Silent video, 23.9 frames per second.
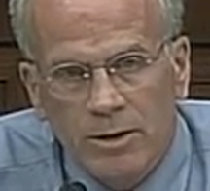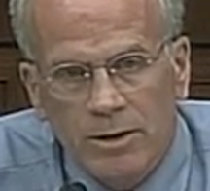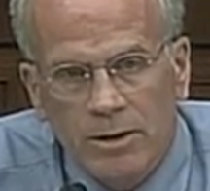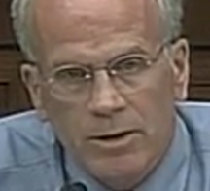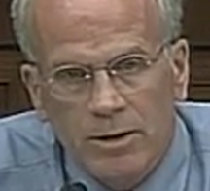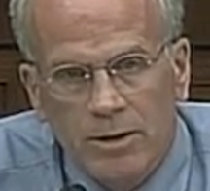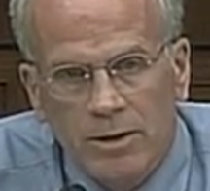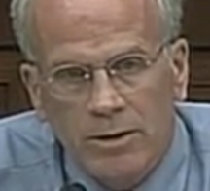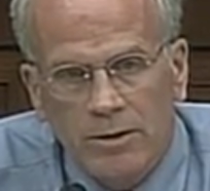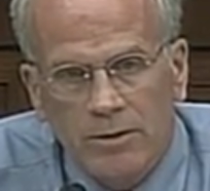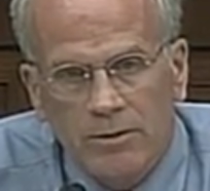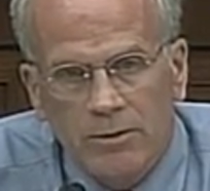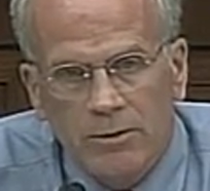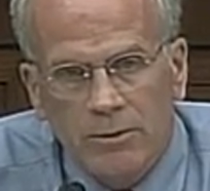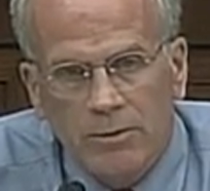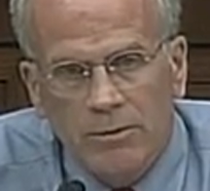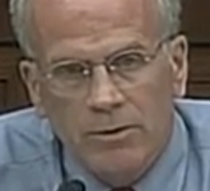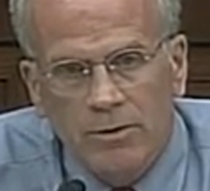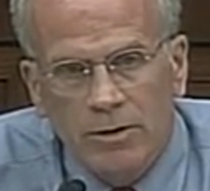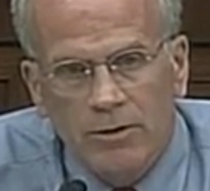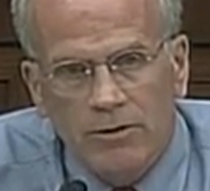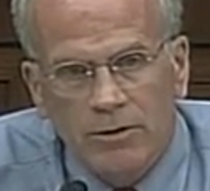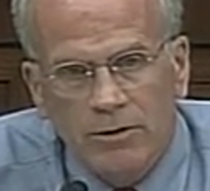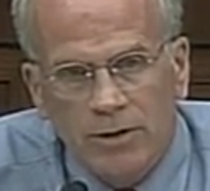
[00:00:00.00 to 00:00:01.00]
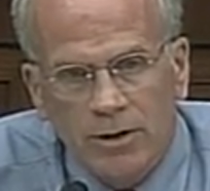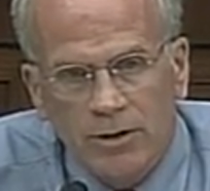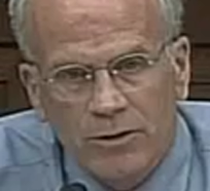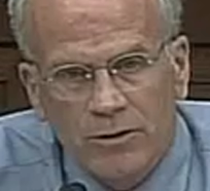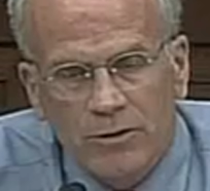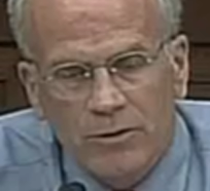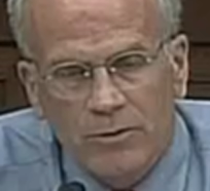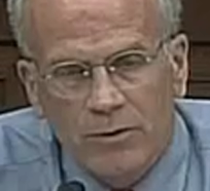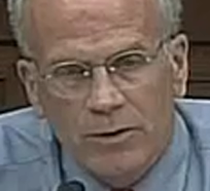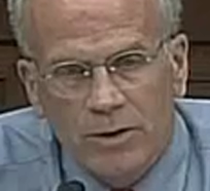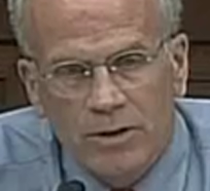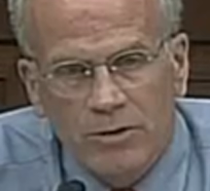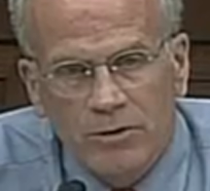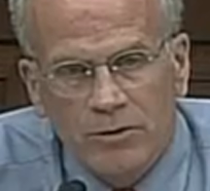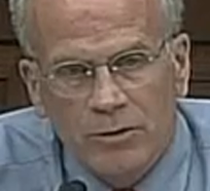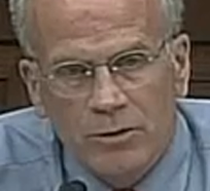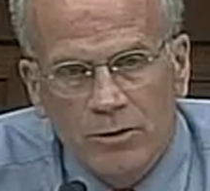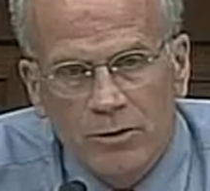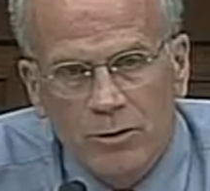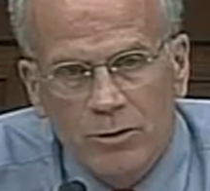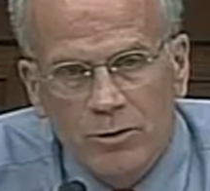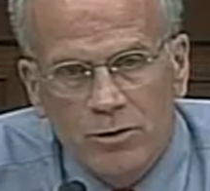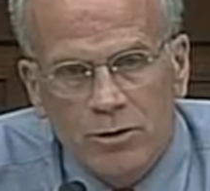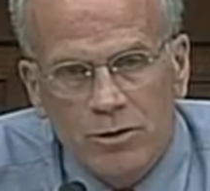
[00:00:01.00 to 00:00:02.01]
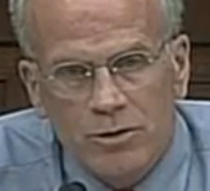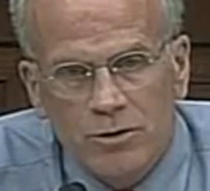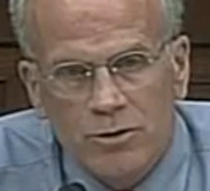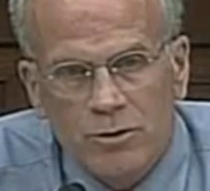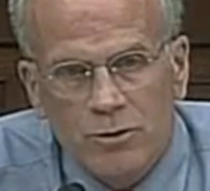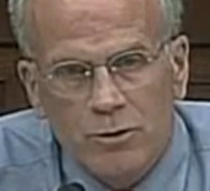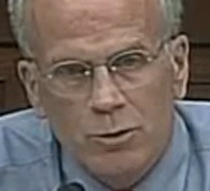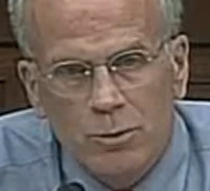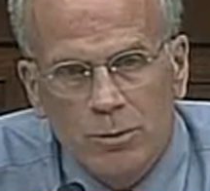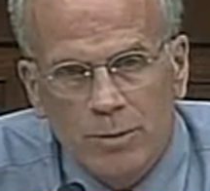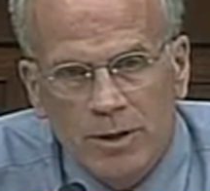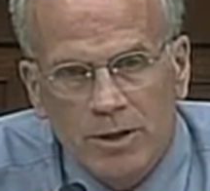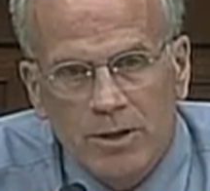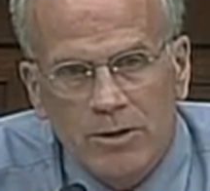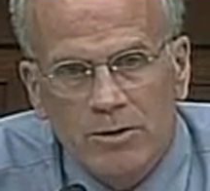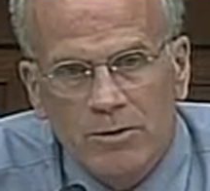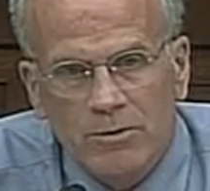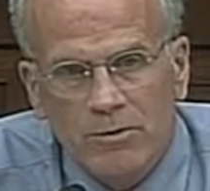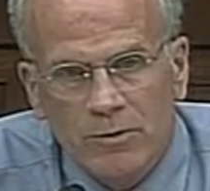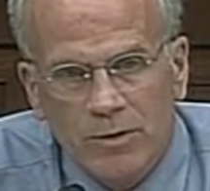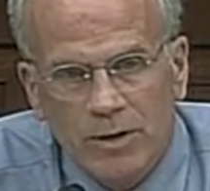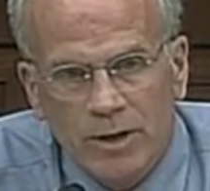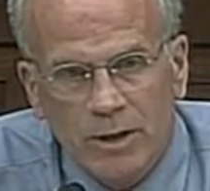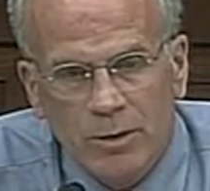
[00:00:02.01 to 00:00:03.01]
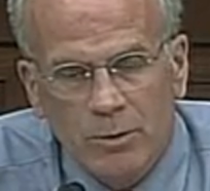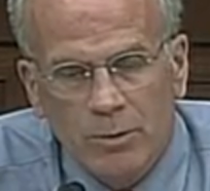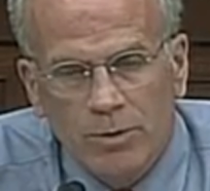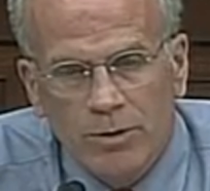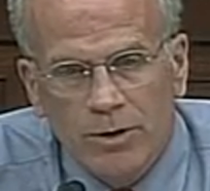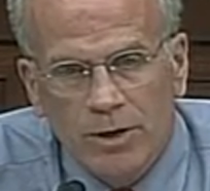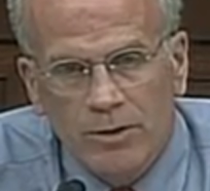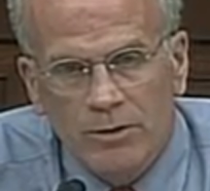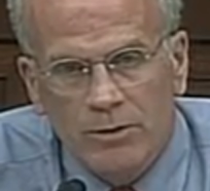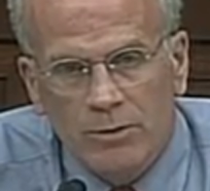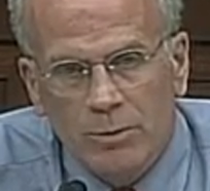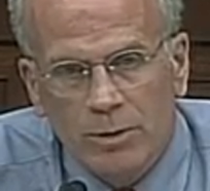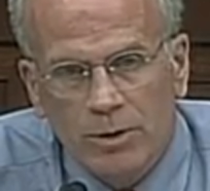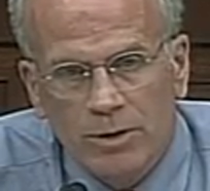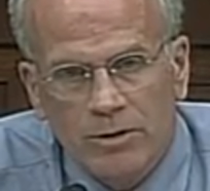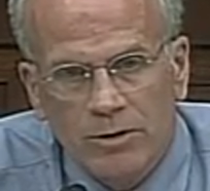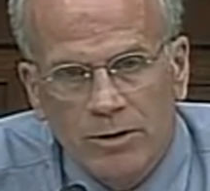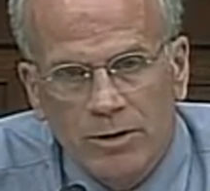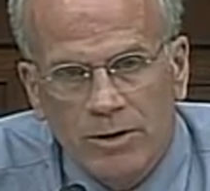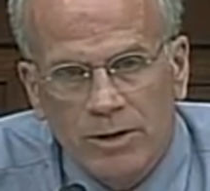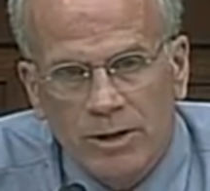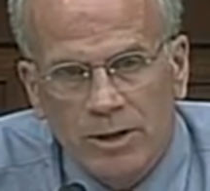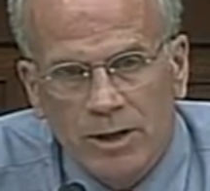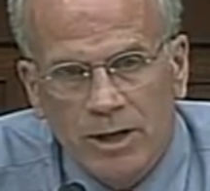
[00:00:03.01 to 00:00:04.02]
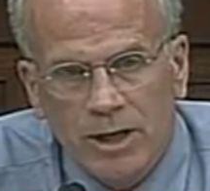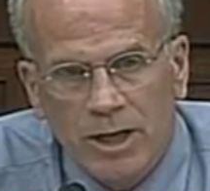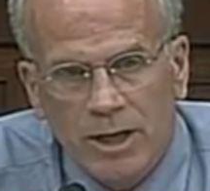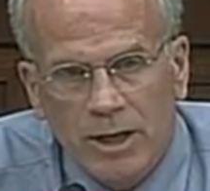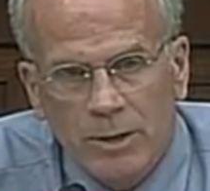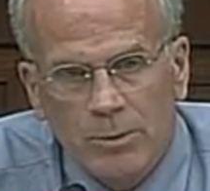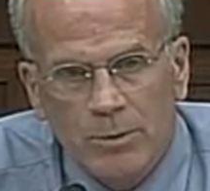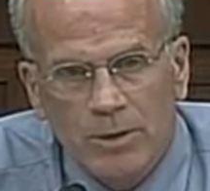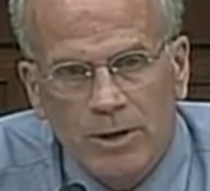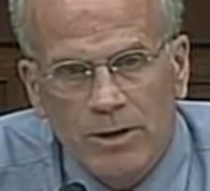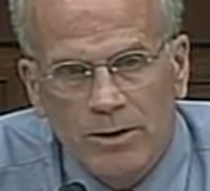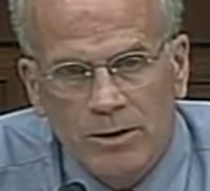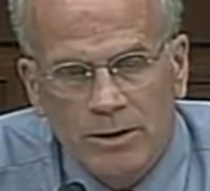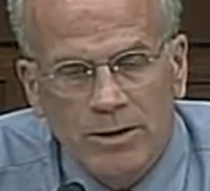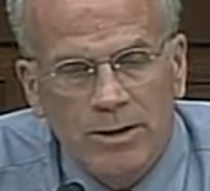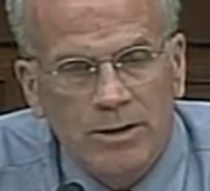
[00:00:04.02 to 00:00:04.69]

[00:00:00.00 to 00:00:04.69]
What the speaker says: that says if an institution is too big to fail without threat to the economy,